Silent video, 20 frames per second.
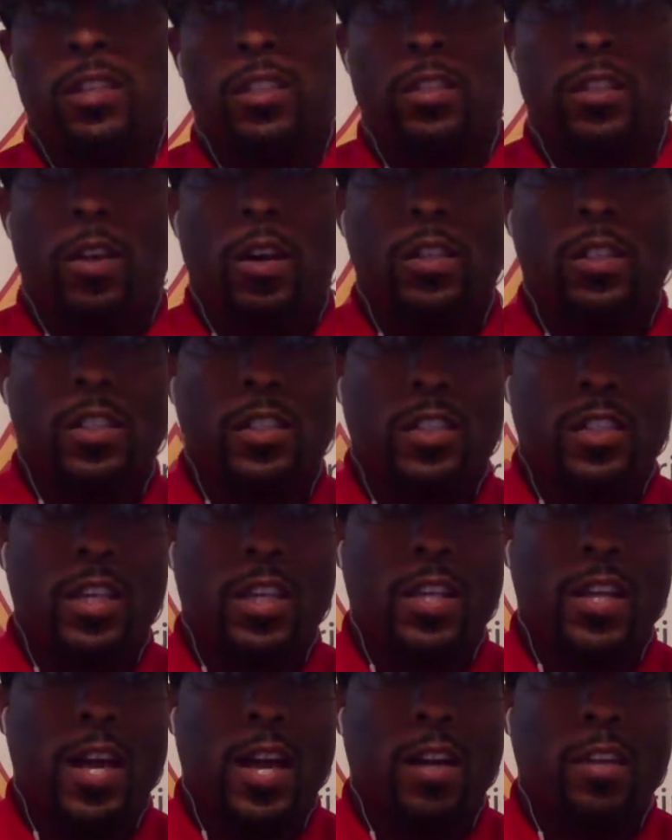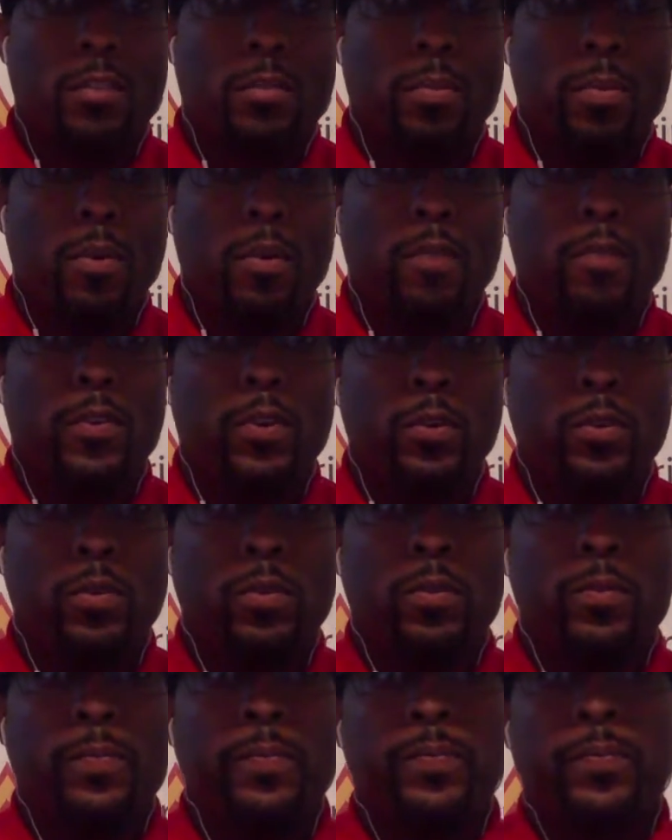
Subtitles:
charging $10 per view.